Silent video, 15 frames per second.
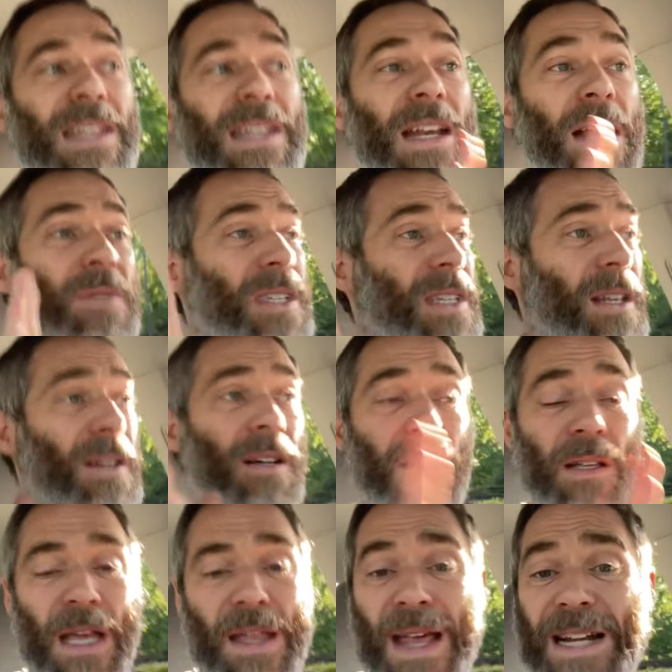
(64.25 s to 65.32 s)
and I'm just gonna,
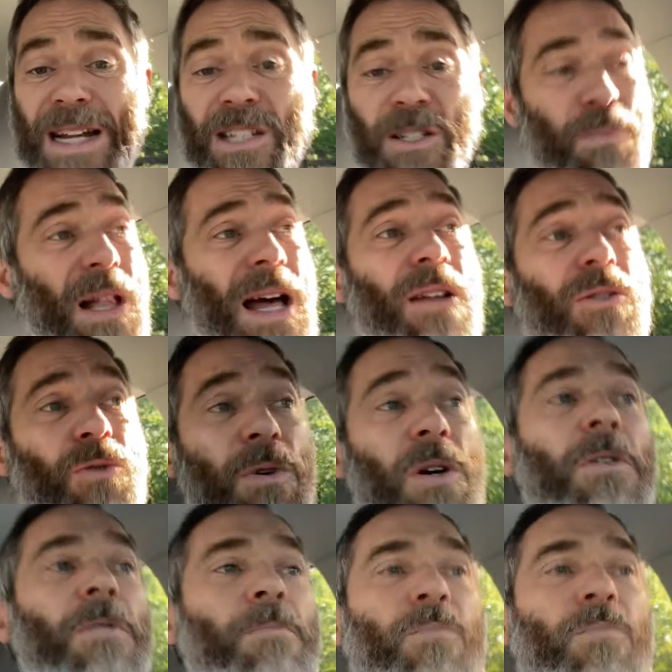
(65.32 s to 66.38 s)
and I just plowed
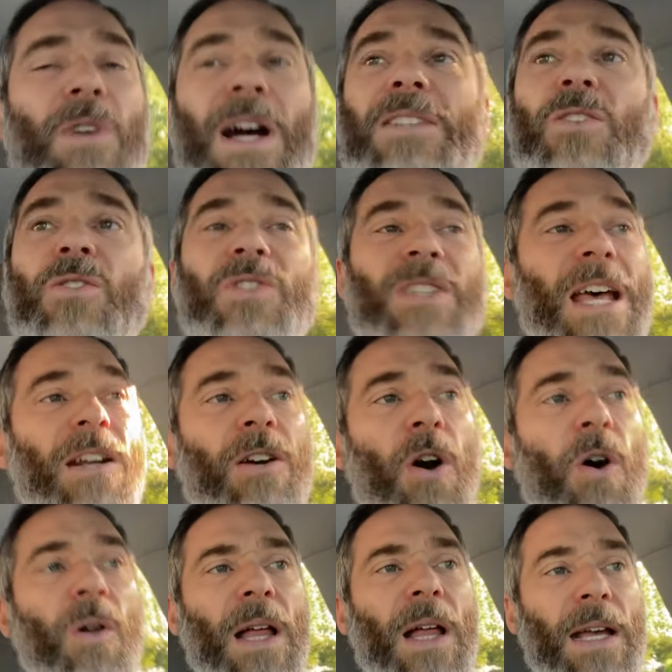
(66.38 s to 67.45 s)
through, right? So set a
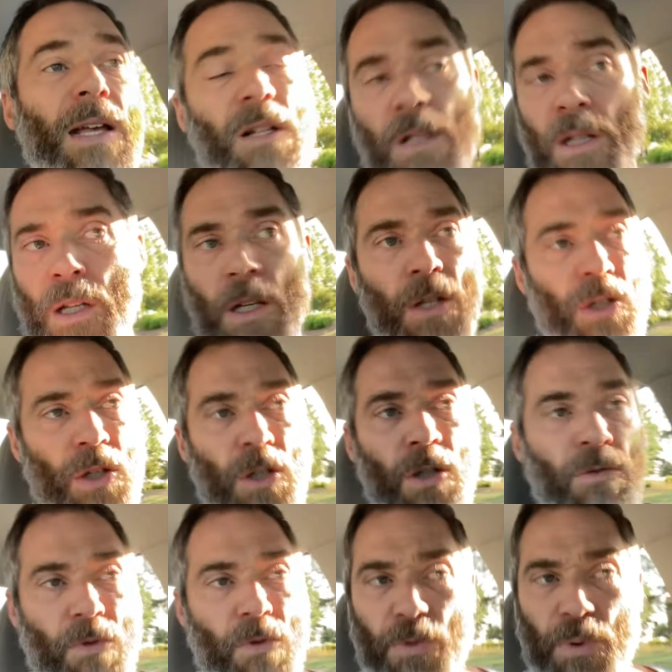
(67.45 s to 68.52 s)
goal, like
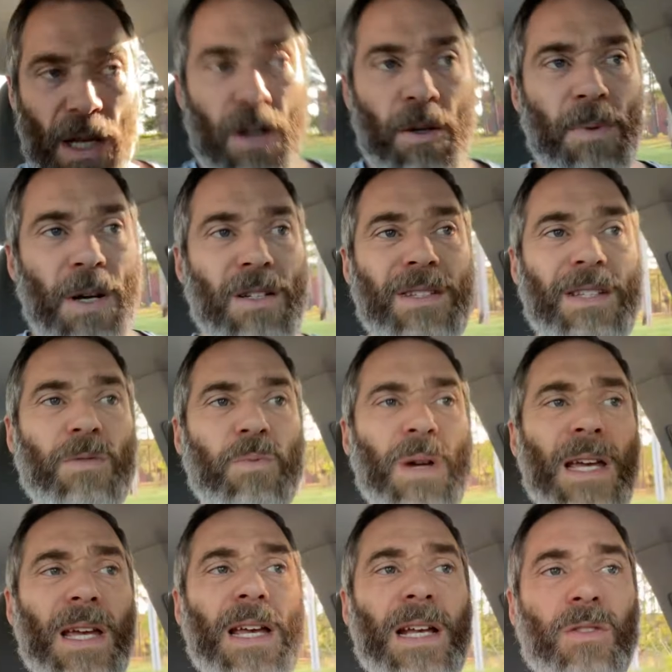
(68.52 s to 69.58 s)
300 bucks this
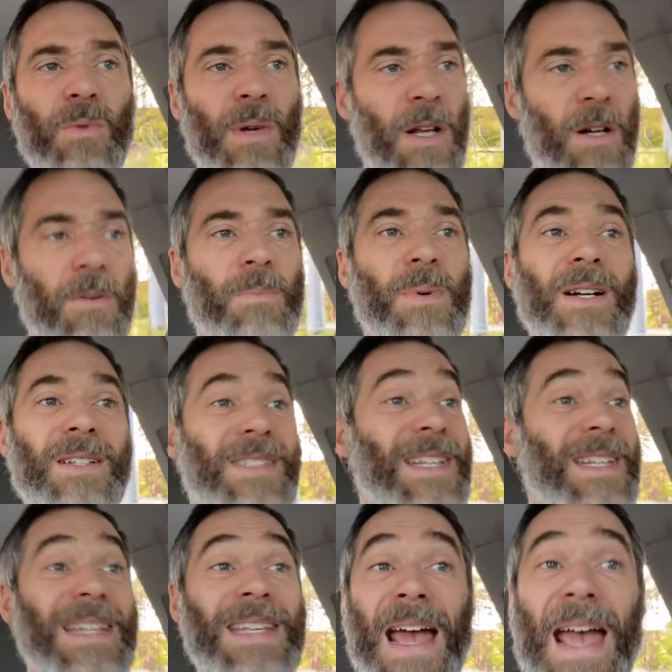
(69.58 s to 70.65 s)
week, 300 bucks
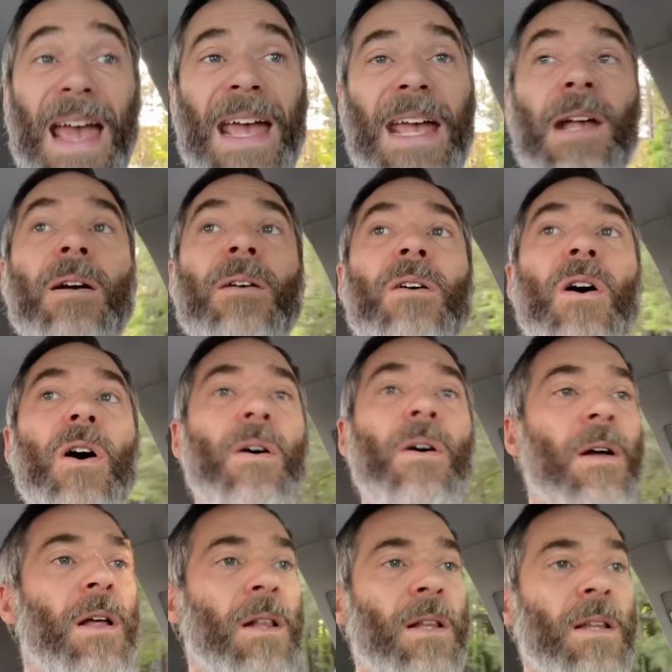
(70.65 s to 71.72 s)
today,
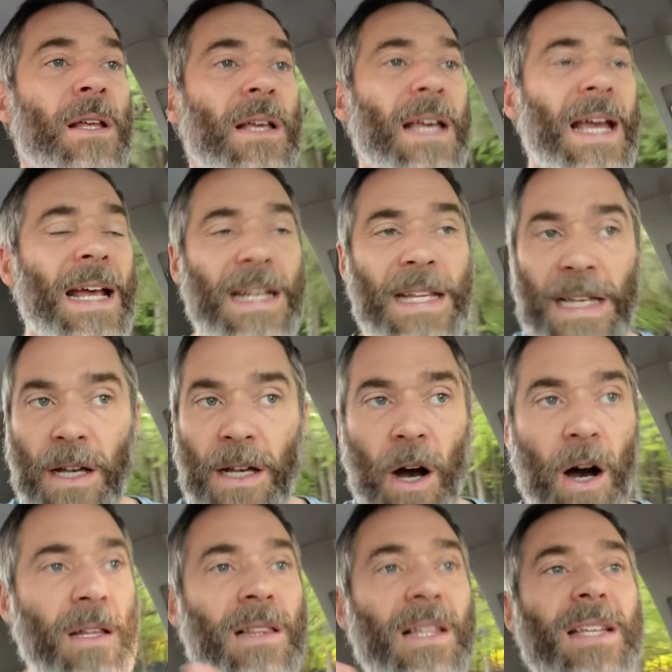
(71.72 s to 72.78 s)
any
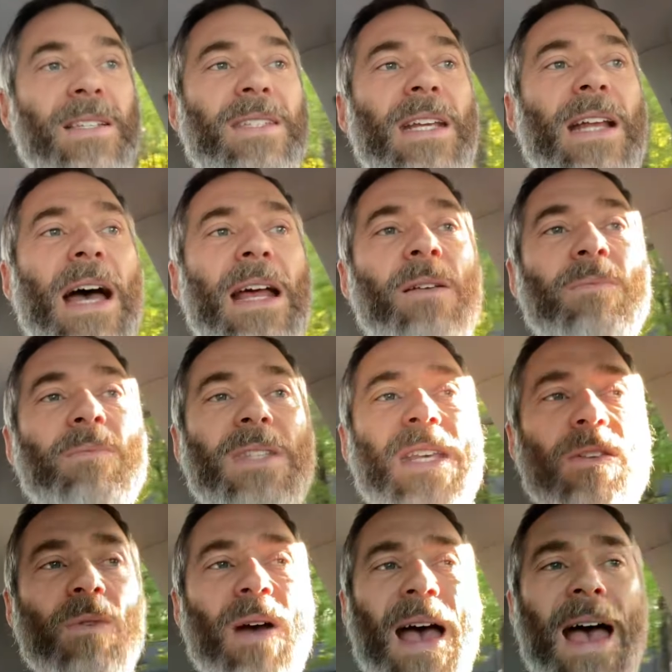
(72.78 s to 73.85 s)
unlisted items that
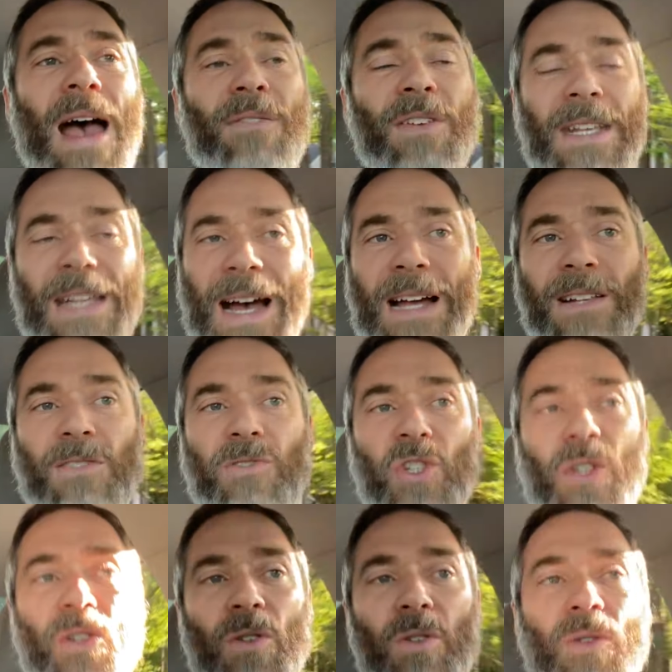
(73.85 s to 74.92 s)
you haven't gotten
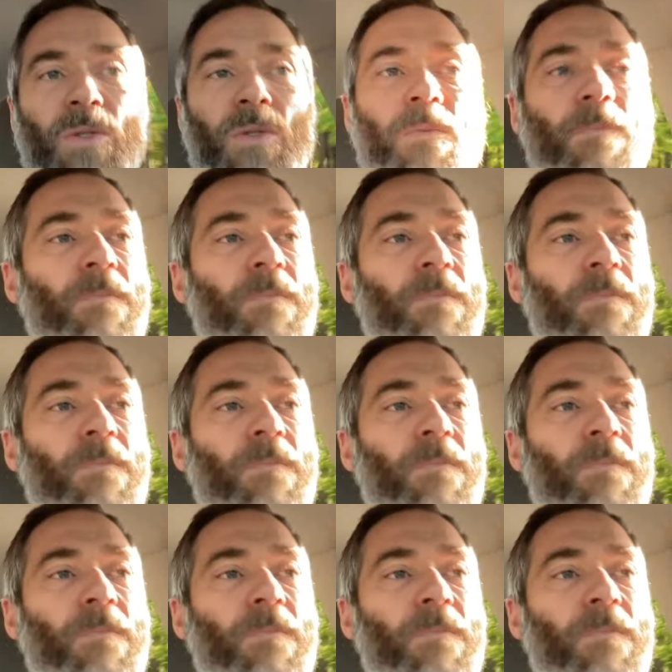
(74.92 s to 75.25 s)
to